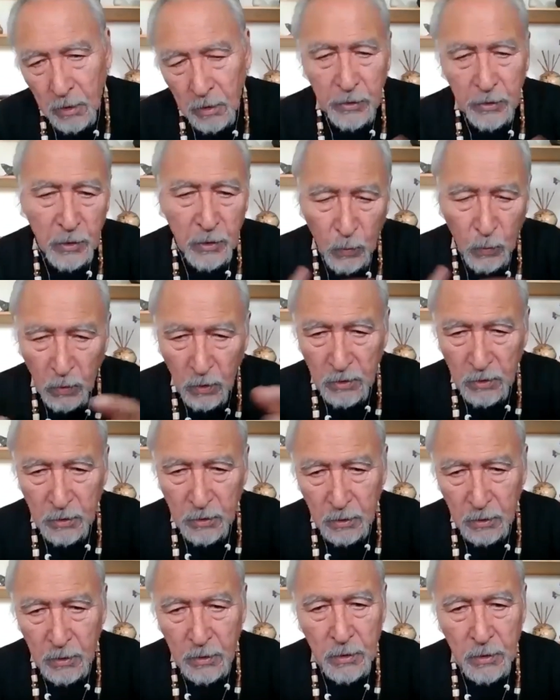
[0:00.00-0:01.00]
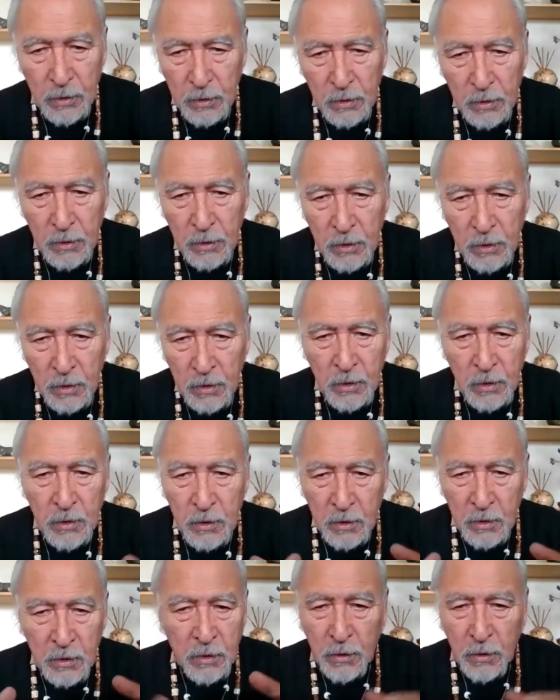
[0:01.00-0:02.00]
or the water,
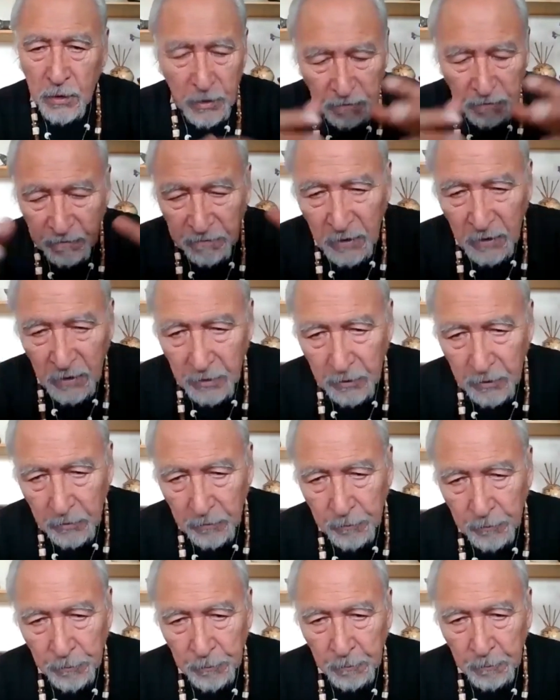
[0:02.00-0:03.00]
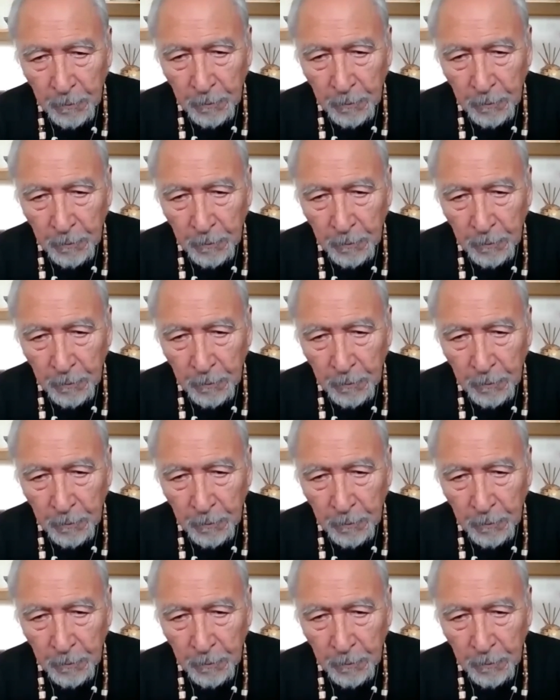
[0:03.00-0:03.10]
or the fire,